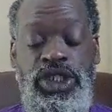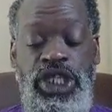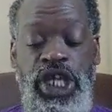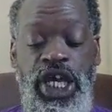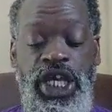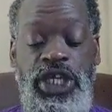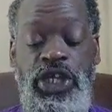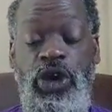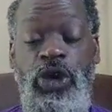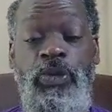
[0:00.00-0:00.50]

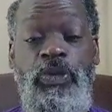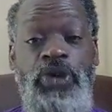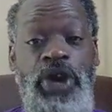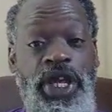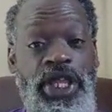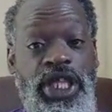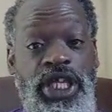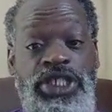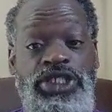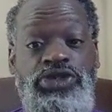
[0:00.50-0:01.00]
Take your
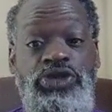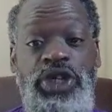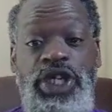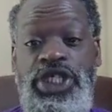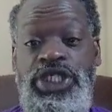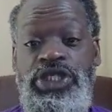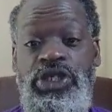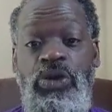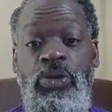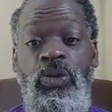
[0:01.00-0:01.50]
breath and drink
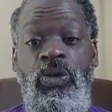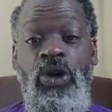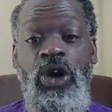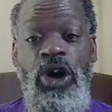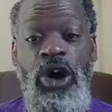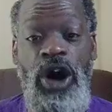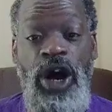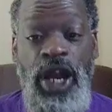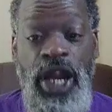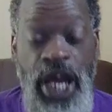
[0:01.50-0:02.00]
some
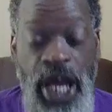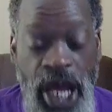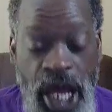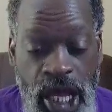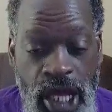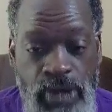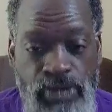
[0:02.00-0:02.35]
water.